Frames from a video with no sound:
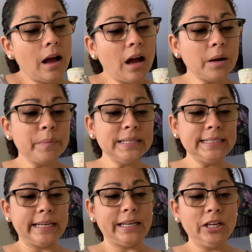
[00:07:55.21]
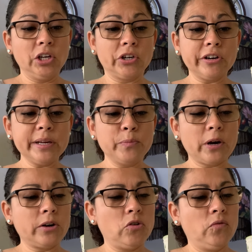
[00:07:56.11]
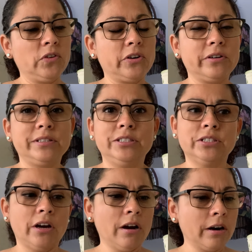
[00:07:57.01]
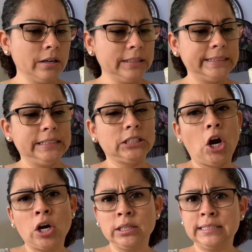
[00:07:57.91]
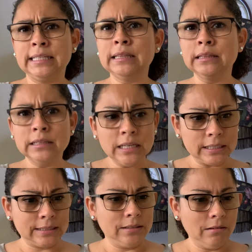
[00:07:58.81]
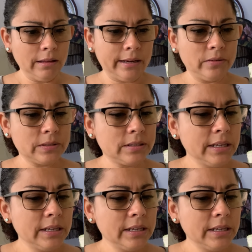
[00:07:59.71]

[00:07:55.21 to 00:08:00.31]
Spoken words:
On Monday, Gertie brought over her darling Darla deluxe dollhouse,